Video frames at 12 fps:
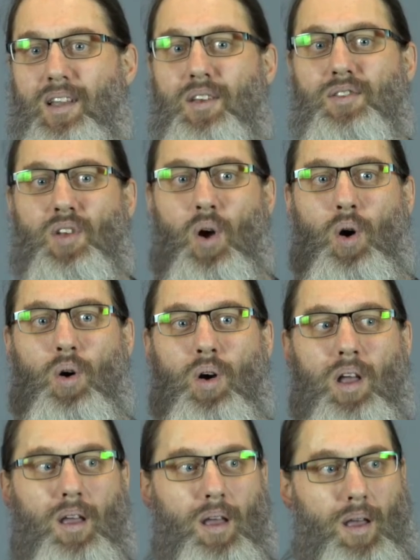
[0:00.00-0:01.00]

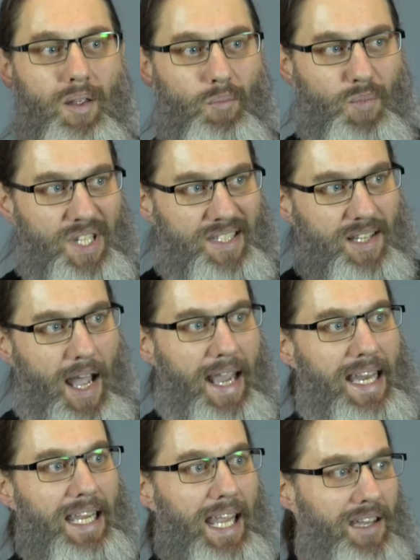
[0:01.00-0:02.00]
So
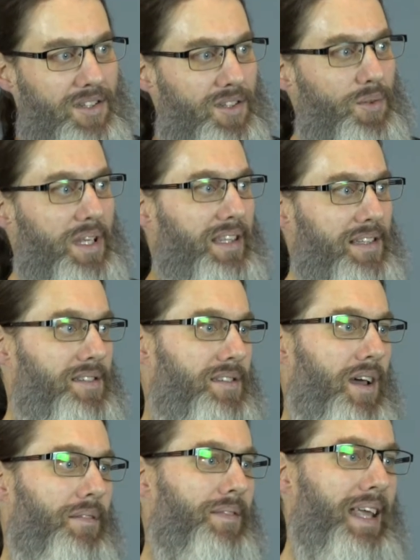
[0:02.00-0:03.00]
designing and doing this
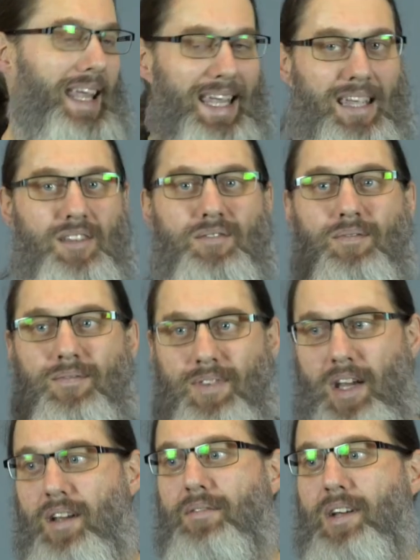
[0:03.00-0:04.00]
stuff is
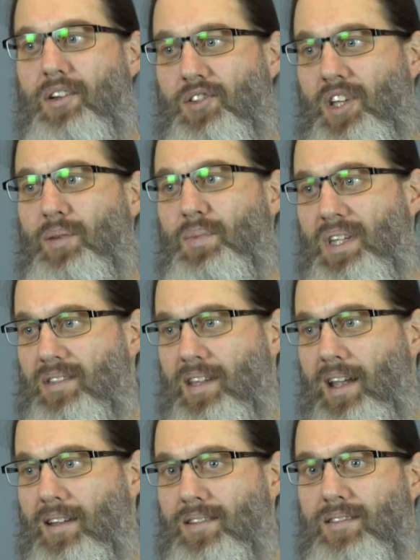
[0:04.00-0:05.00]
very, very cheap these
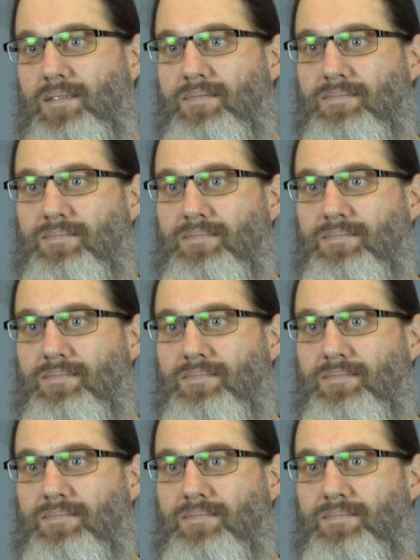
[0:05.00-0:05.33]
days.